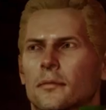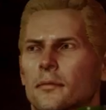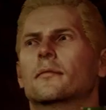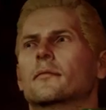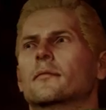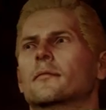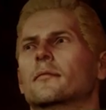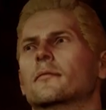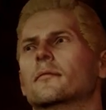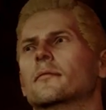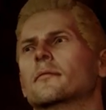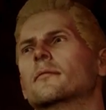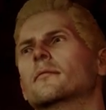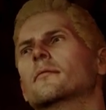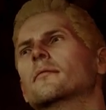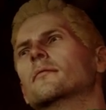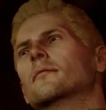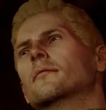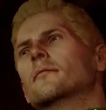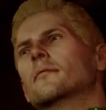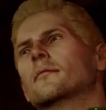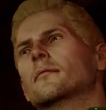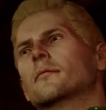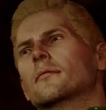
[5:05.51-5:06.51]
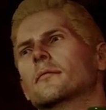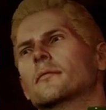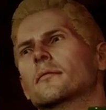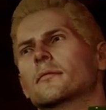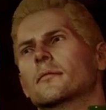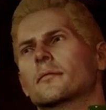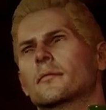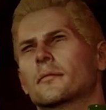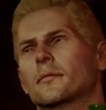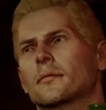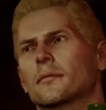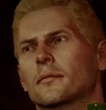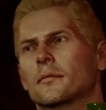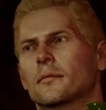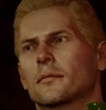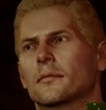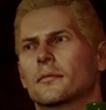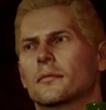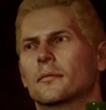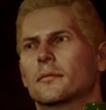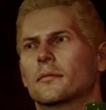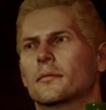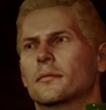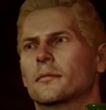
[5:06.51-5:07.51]

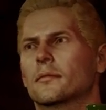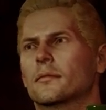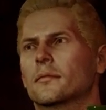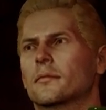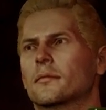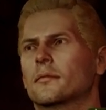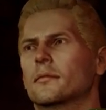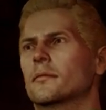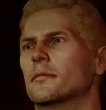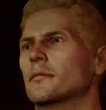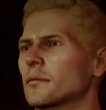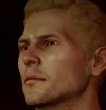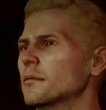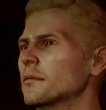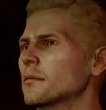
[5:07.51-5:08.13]
Nobody speaks.